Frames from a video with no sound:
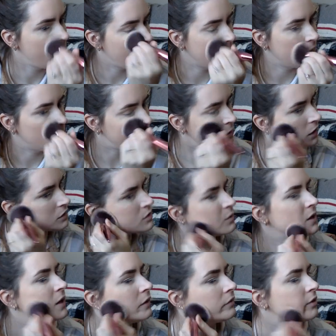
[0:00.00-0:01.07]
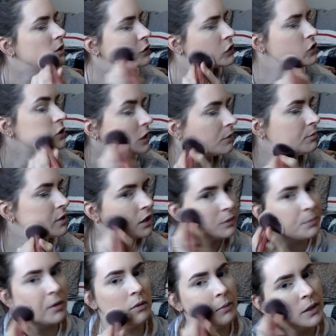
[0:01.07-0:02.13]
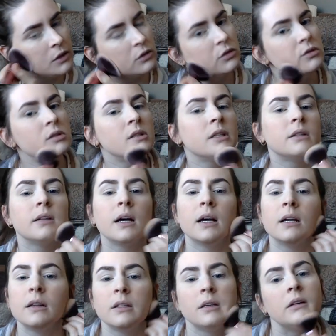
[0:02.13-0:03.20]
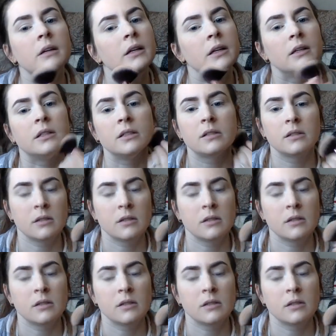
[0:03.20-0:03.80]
And plus when I have like shape tape on my nose like that, it